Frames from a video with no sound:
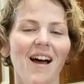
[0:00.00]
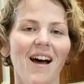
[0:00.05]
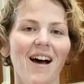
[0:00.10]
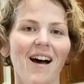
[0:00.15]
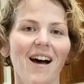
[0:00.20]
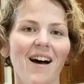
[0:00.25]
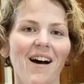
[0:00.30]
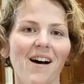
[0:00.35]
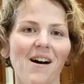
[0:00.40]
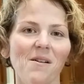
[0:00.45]

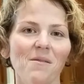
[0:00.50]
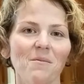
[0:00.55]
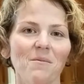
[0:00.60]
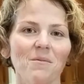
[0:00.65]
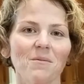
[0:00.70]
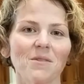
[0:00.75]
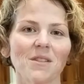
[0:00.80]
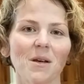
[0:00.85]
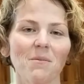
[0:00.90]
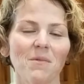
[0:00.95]
Um,
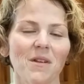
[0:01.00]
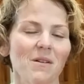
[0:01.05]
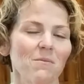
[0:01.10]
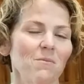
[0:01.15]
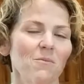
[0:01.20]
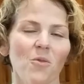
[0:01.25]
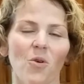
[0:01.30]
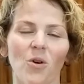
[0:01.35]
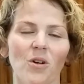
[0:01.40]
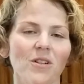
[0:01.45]

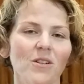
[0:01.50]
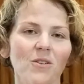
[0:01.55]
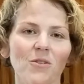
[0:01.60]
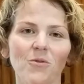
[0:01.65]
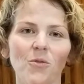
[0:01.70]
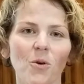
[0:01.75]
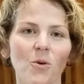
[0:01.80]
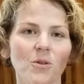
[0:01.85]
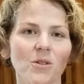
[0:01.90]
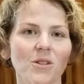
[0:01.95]
something more to look
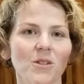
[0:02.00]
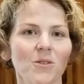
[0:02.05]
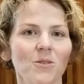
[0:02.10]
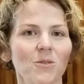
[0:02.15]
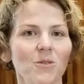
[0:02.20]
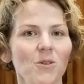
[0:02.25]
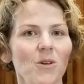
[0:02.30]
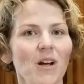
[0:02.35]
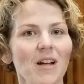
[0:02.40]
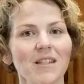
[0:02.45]
forward
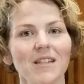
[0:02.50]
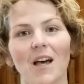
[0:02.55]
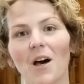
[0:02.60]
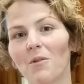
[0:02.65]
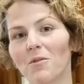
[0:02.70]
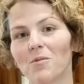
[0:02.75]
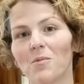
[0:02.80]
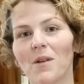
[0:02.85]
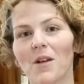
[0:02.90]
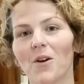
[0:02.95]
to. You guys
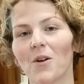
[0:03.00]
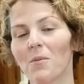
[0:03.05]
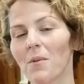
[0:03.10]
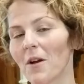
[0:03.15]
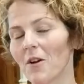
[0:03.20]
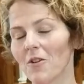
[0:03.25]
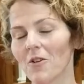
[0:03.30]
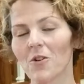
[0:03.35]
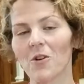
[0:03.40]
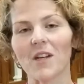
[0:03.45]
helped me go to
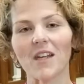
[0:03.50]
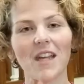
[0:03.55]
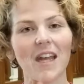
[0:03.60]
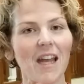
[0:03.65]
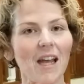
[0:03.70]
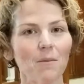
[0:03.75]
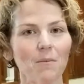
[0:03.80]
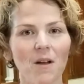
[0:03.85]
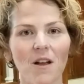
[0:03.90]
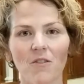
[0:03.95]
Bear Creek
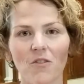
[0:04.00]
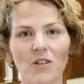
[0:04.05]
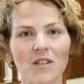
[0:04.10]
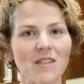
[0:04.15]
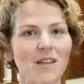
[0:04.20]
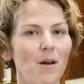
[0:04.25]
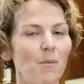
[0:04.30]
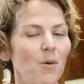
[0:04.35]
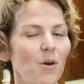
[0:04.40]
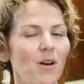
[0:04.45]
Camp every
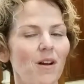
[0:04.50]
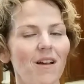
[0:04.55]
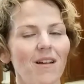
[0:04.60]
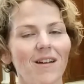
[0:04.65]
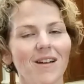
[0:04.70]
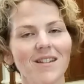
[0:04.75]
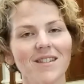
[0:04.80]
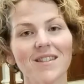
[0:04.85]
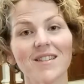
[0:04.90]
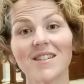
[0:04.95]
summer and
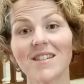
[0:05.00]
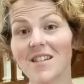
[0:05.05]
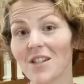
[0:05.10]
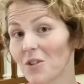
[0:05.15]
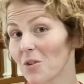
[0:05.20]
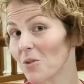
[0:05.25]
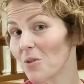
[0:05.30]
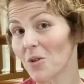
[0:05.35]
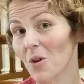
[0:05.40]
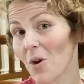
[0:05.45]
I
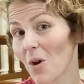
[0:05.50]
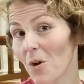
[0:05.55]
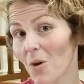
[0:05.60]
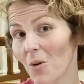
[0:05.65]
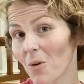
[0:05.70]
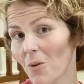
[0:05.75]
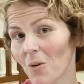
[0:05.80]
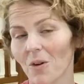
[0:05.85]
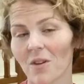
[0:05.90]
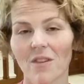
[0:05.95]
still
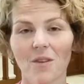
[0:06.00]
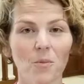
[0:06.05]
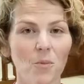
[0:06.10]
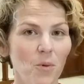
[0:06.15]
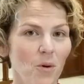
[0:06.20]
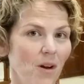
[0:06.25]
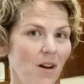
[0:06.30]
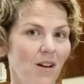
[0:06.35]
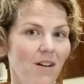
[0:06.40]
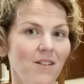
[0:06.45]
know the
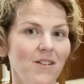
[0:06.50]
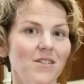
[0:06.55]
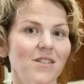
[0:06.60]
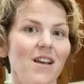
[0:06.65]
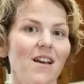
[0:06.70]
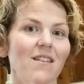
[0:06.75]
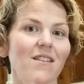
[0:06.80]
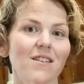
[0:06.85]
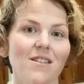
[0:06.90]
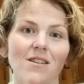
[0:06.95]
prayers
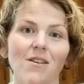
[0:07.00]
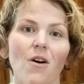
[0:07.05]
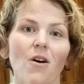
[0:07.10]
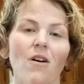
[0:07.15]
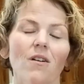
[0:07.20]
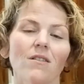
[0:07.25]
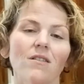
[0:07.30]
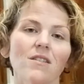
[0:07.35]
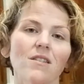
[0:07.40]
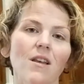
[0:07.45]
and the
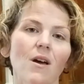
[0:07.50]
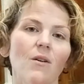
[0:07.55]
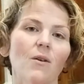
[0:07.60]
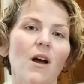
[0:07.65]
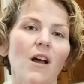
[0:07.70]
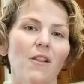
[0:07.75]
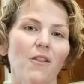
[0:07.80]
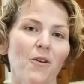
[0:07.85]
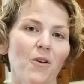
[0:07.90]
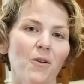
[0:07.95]
songs that
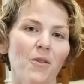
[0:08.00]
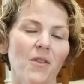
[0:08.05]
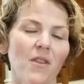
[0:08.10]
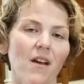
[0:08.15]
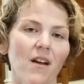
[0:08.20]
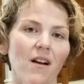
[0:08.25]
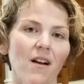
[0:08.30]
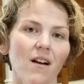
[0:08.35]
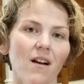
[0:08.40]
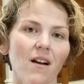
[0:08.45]
I learned
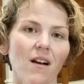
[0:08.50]
there.